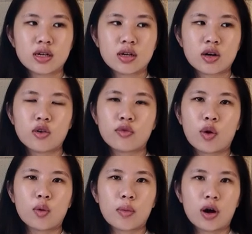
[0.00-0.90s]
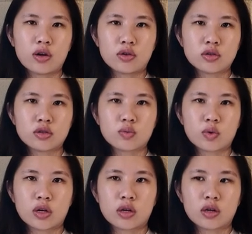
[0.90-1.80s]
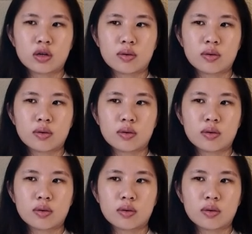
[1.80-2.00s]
her role models were